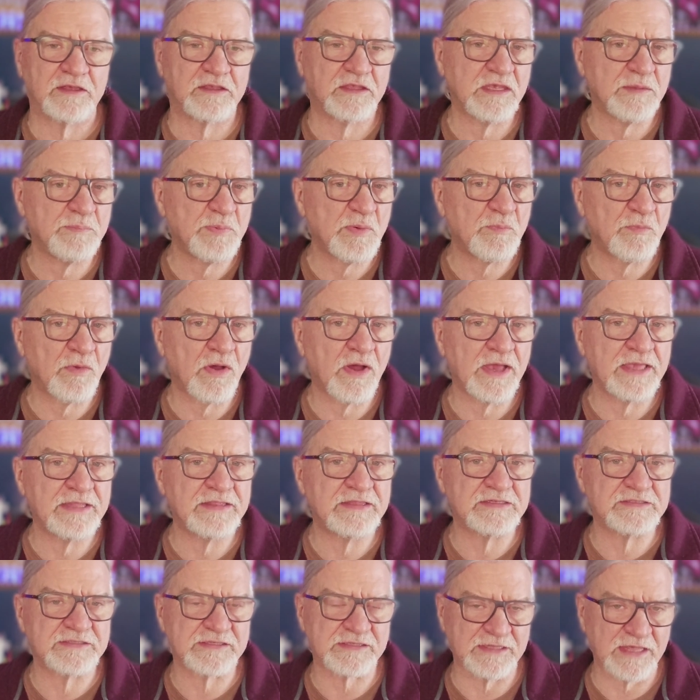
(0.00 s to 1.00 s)
keep in mind,
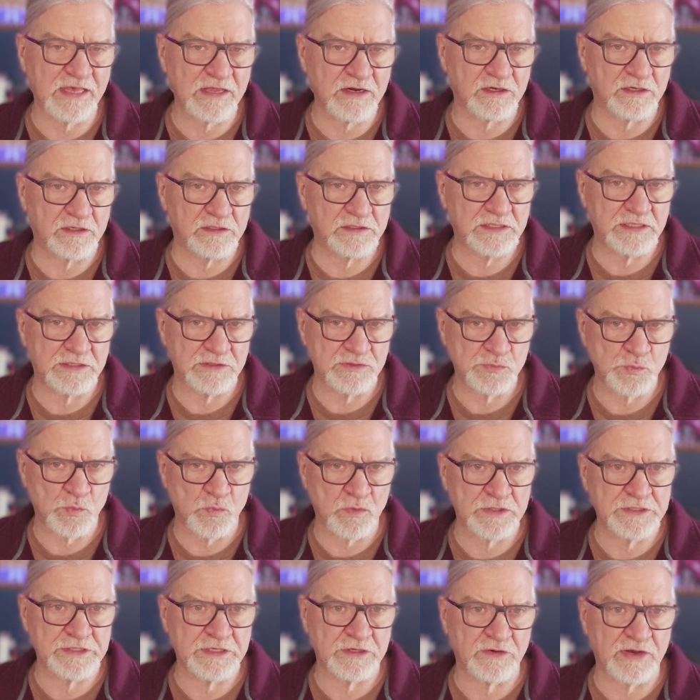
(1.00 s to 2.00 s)
this letter is
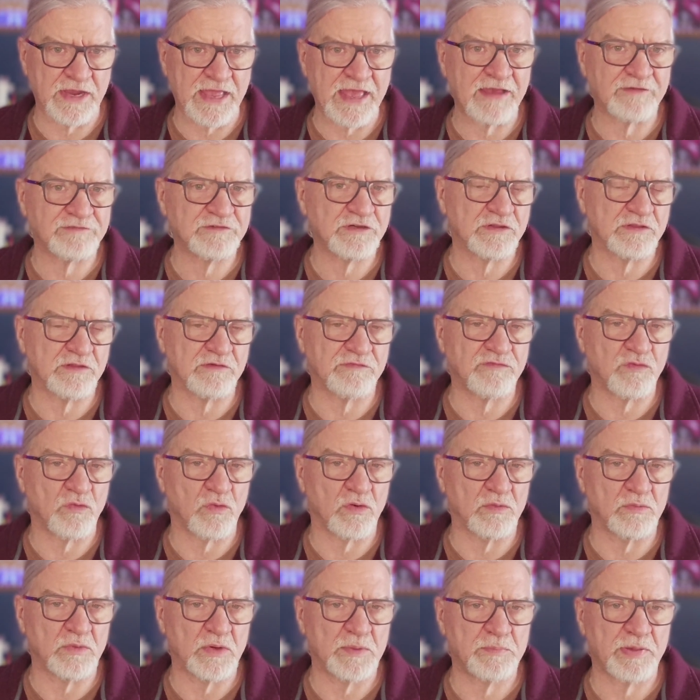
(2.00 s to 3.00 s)
1 year after the
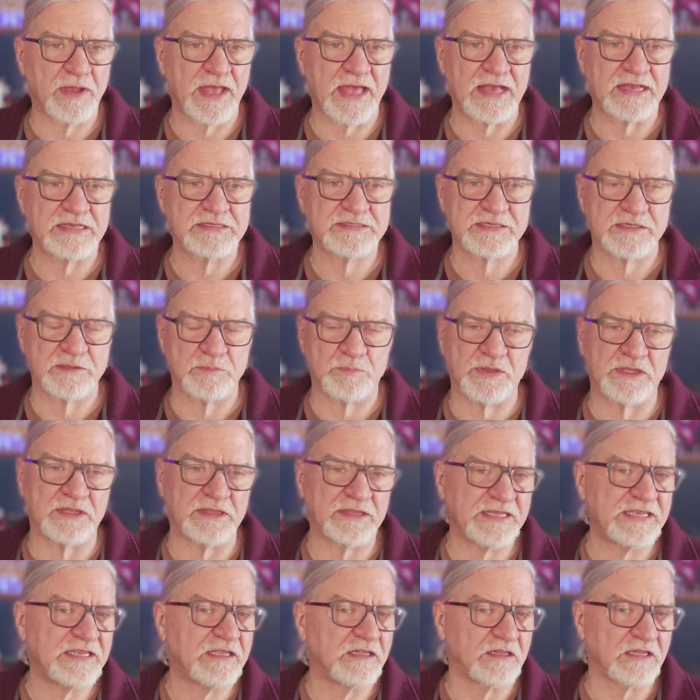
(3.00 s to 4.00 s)
forward pass had
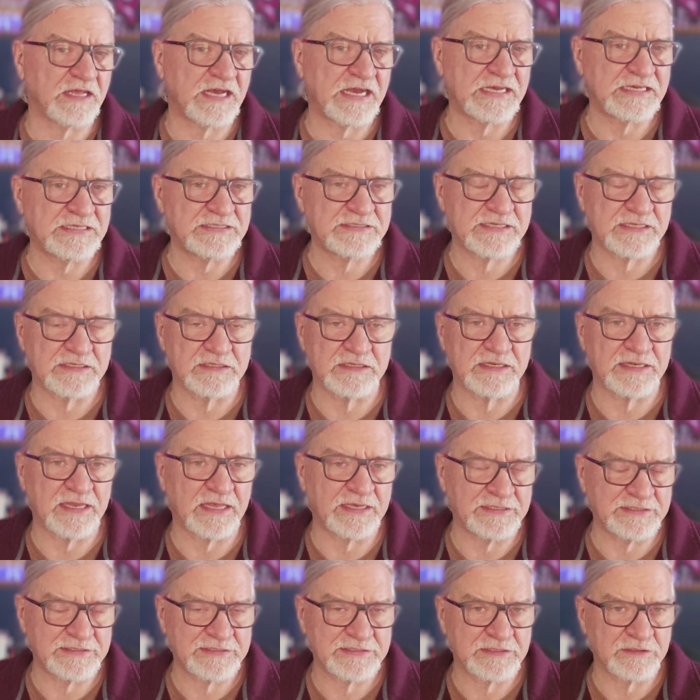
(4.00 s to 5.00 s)
been legalized in
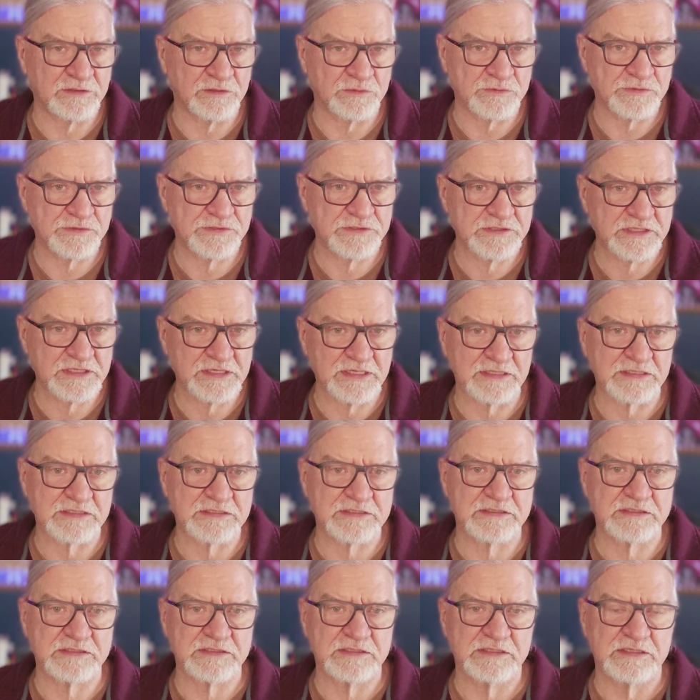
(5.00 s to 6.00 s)

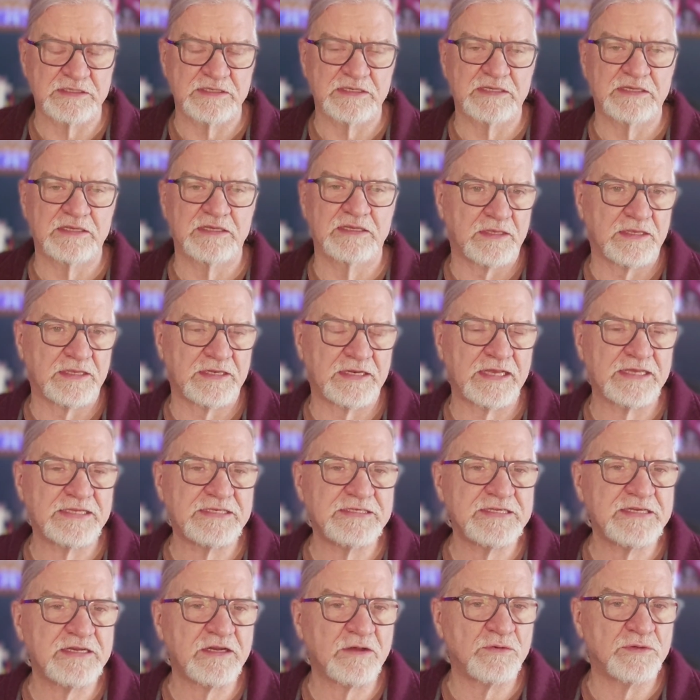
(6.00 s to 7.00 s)
1906. In
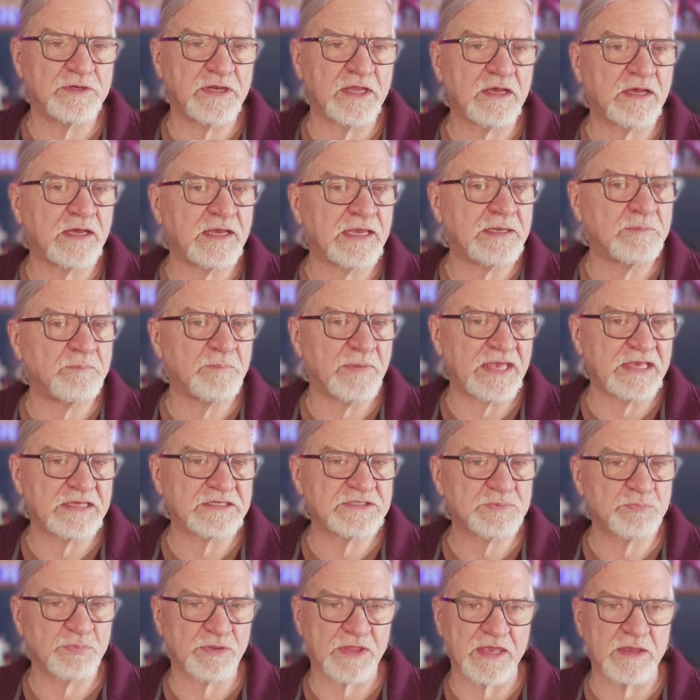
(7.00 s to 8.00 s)
1909,
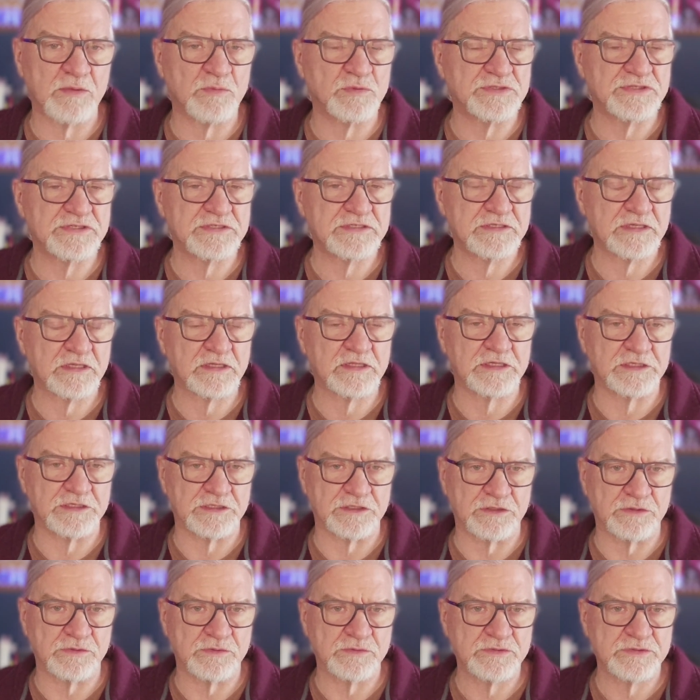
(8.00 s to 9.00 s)
mass play was still in
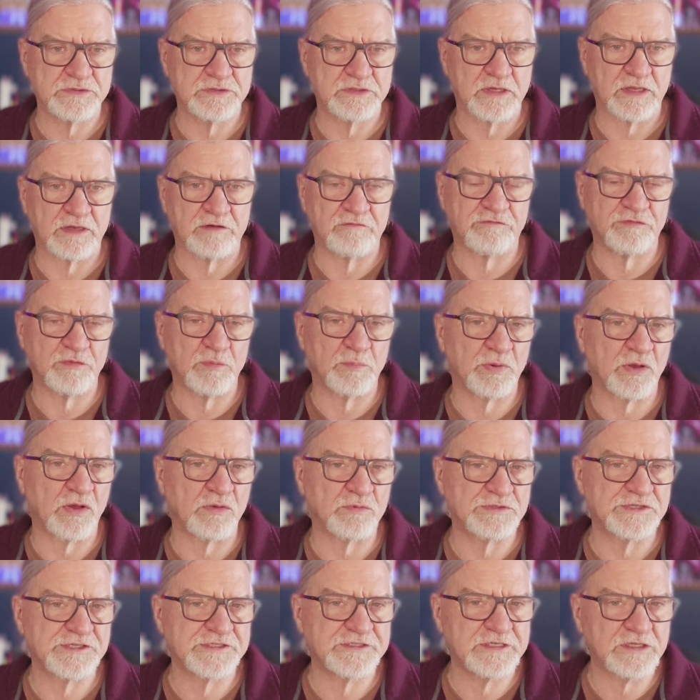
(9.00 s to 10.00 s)
use, and football
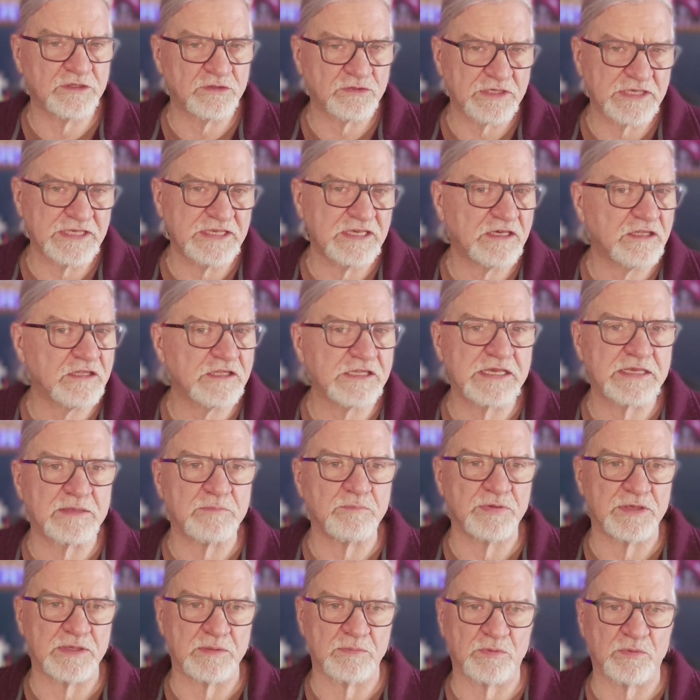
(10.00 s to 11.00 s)
was still killing
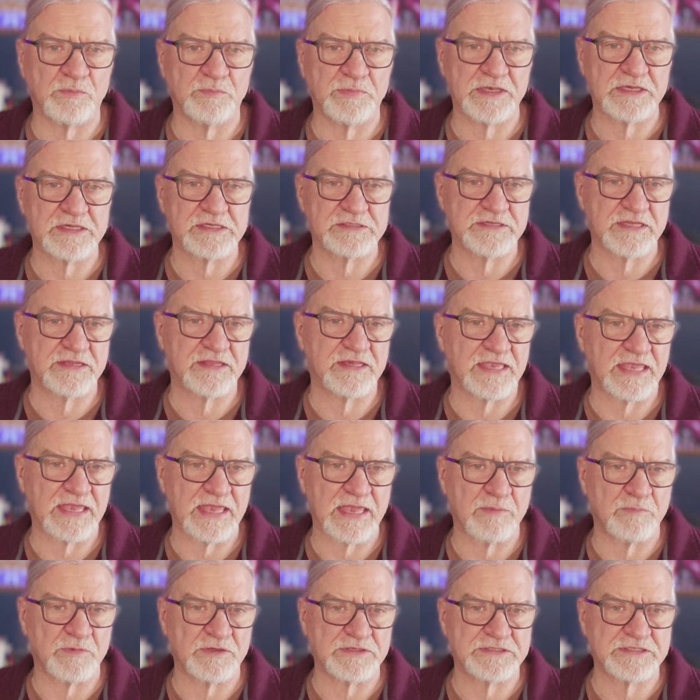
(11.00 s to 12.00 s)
people because of the
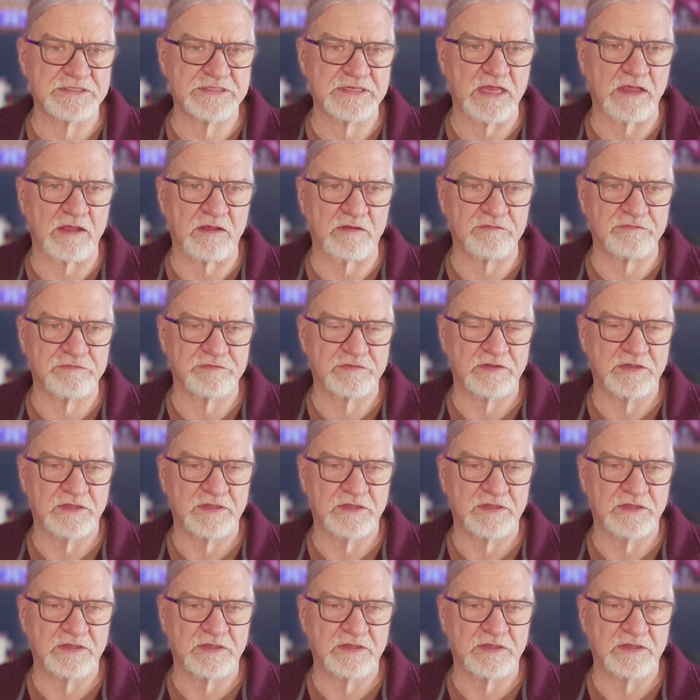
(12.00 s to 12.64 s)
game itself.